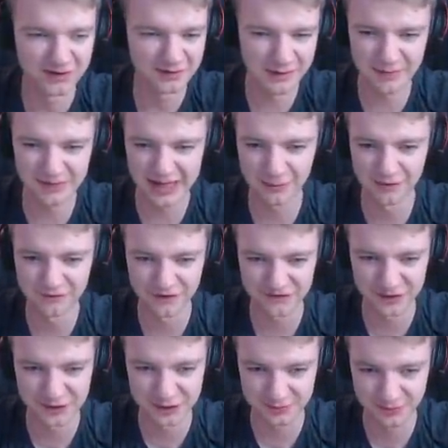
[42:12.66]
remember that one for
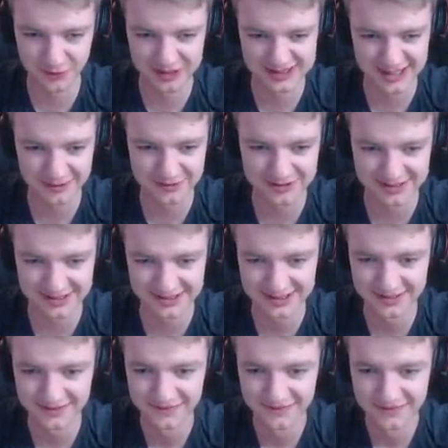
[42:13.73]
future, boys. That was
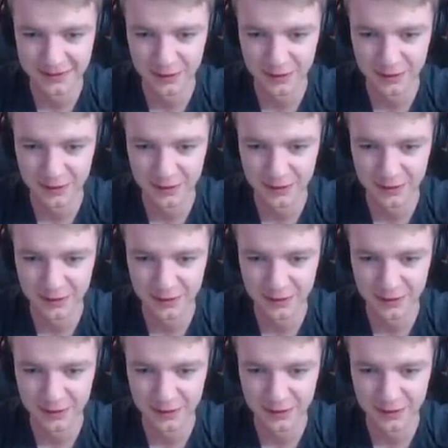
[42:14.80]
a